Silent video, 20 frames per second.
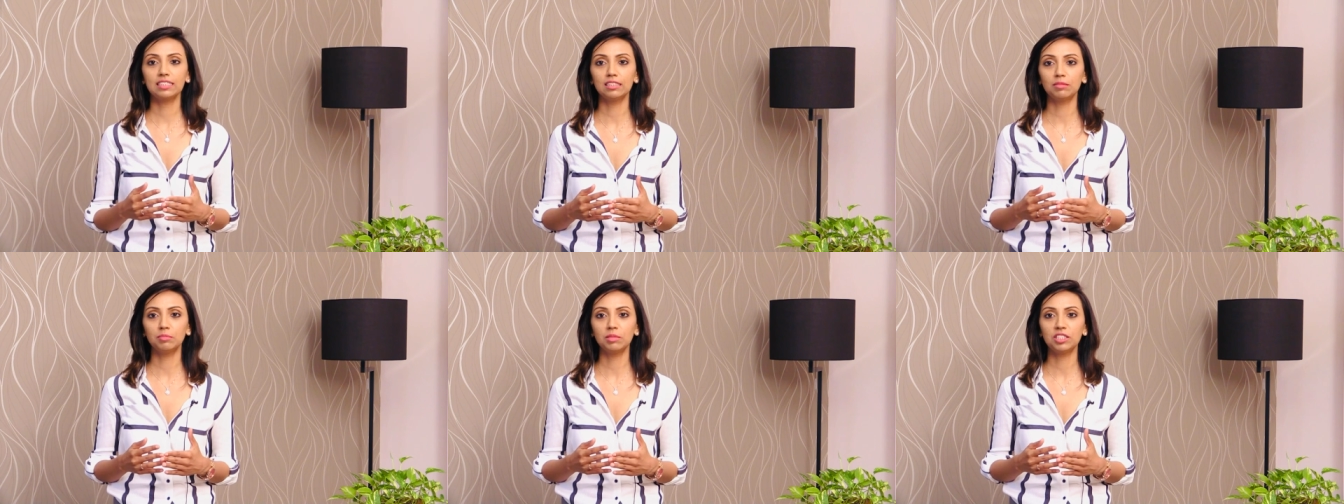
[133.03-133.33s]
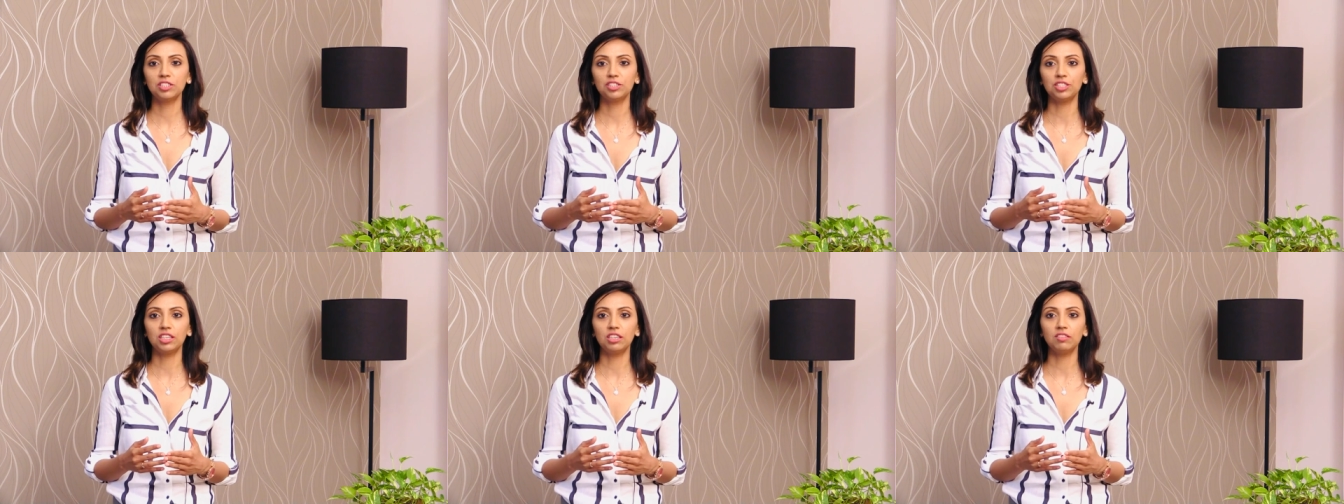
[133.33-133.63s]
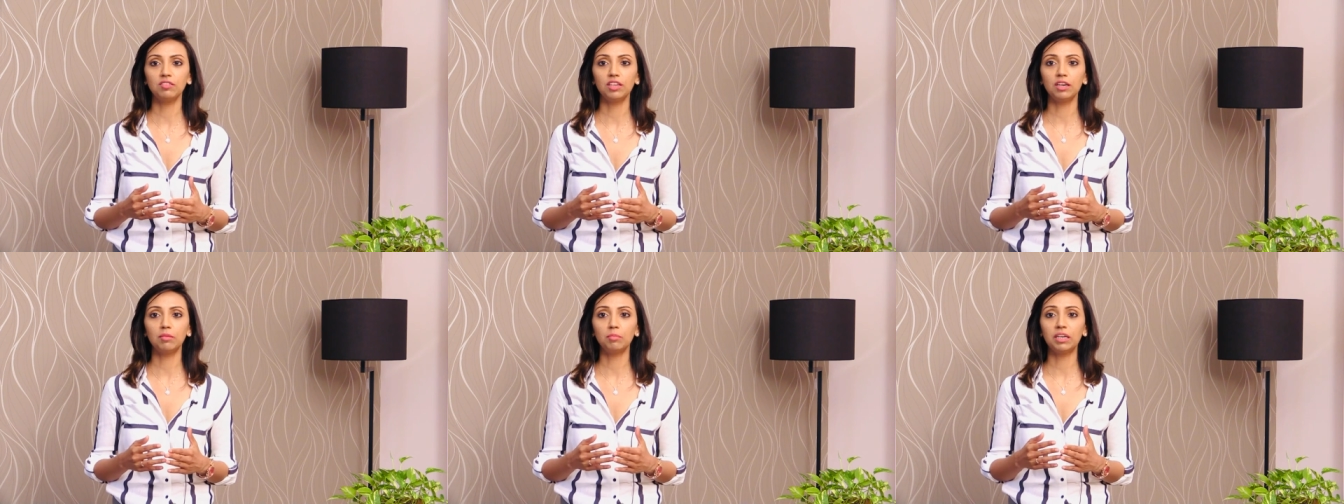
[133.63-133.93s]
committee
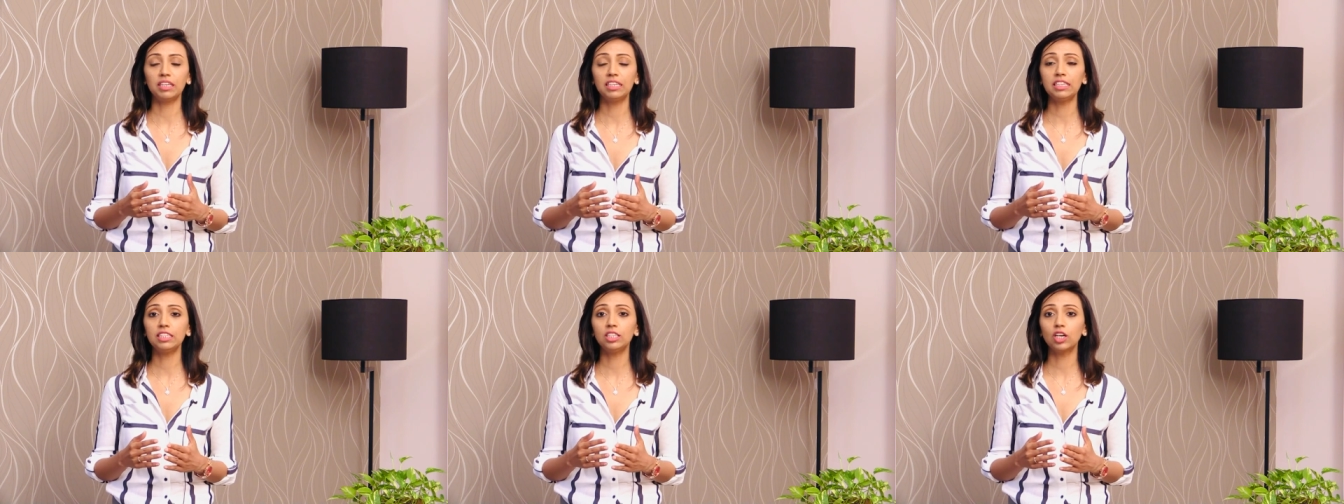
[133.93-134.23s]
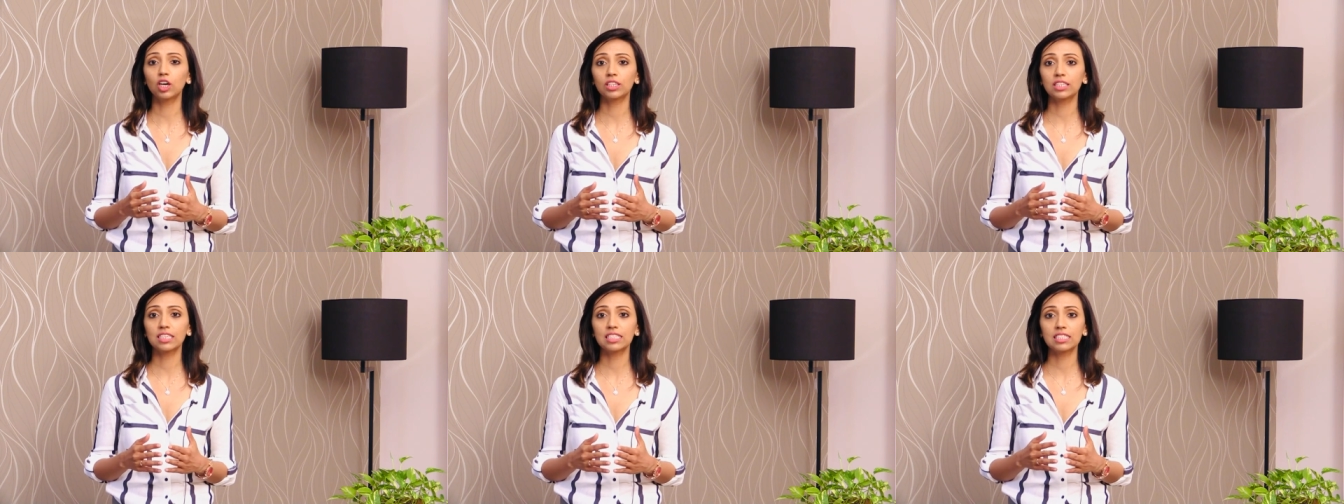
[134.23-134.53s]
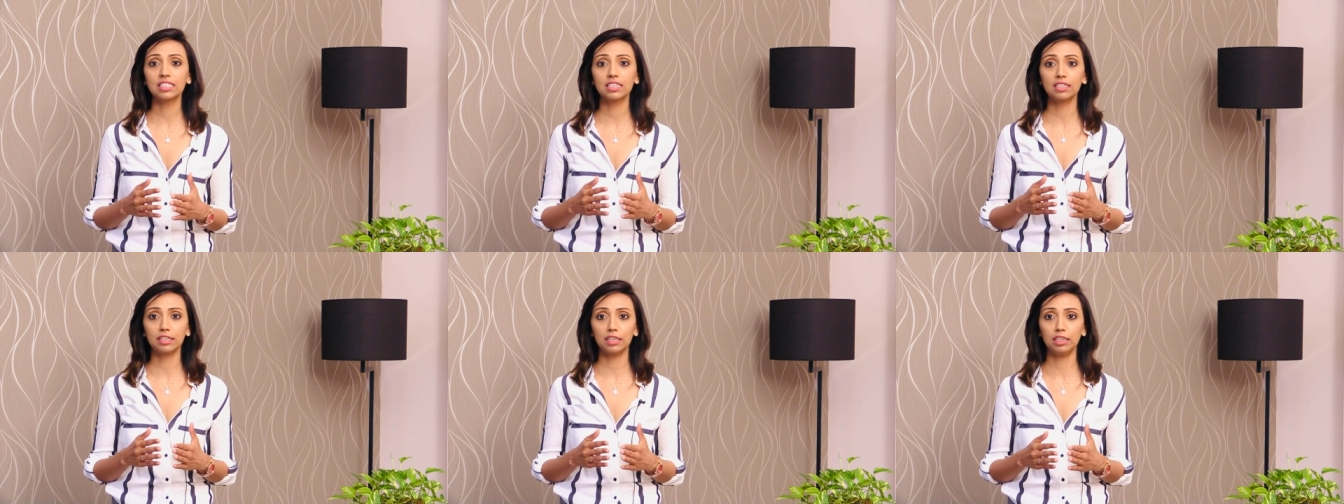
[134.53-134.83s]
where many doctors
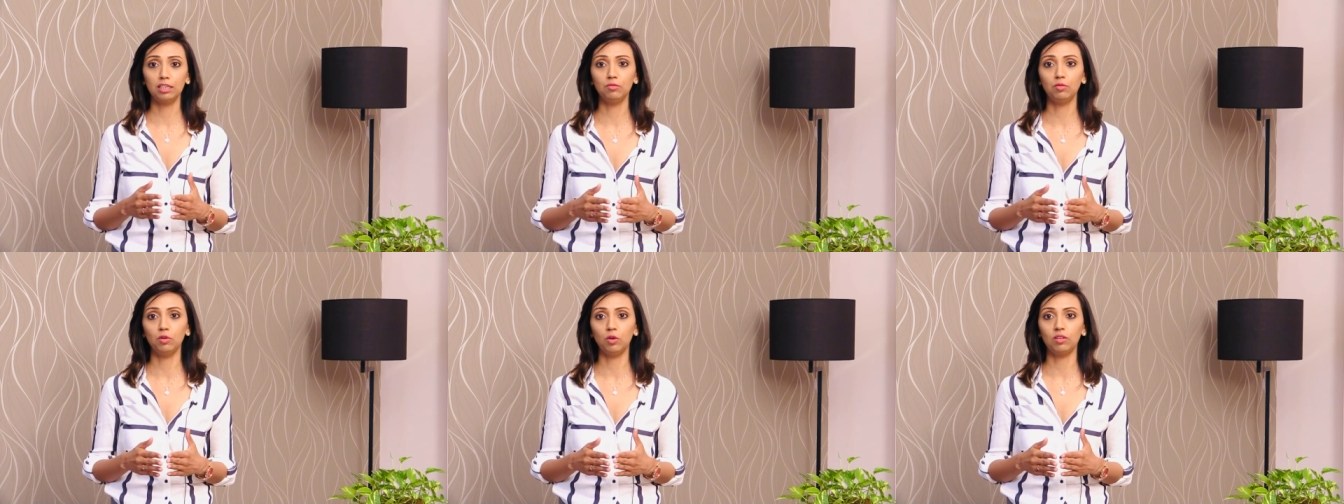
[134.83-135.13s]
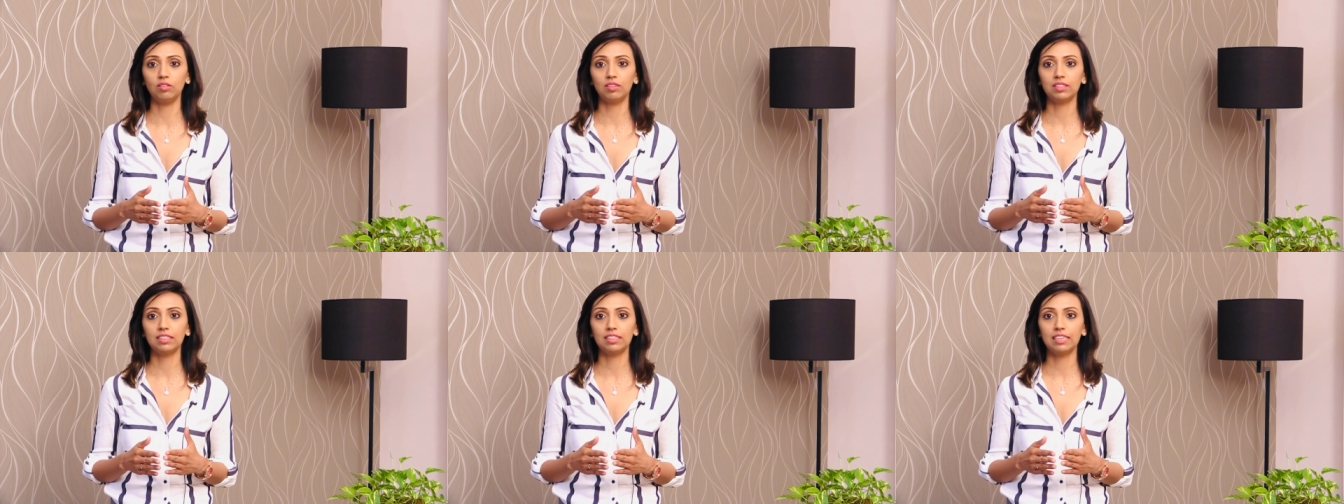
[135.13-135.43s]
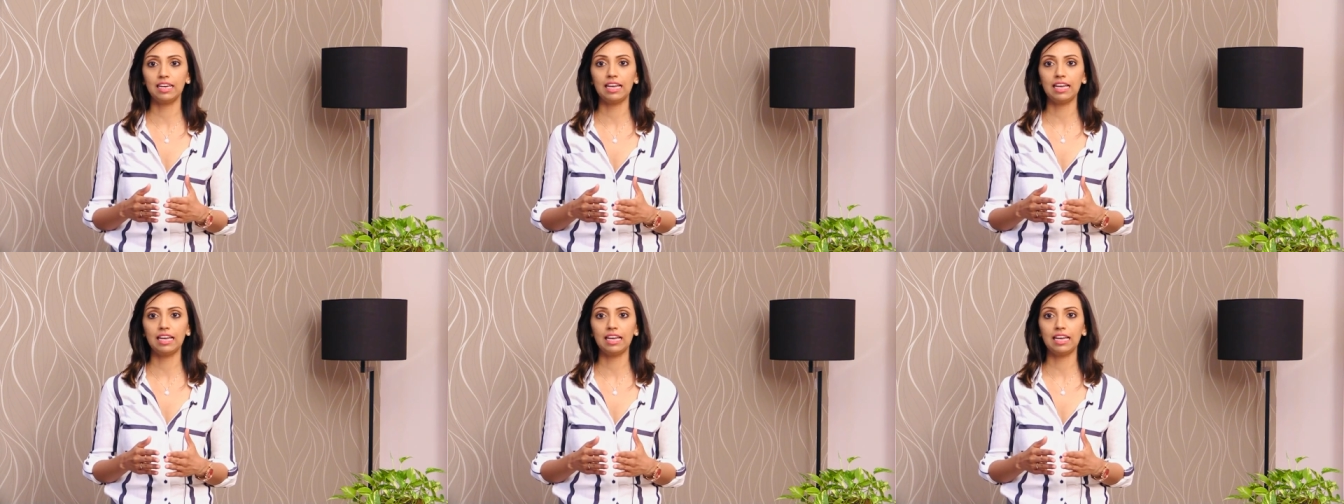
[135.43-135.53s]
are involved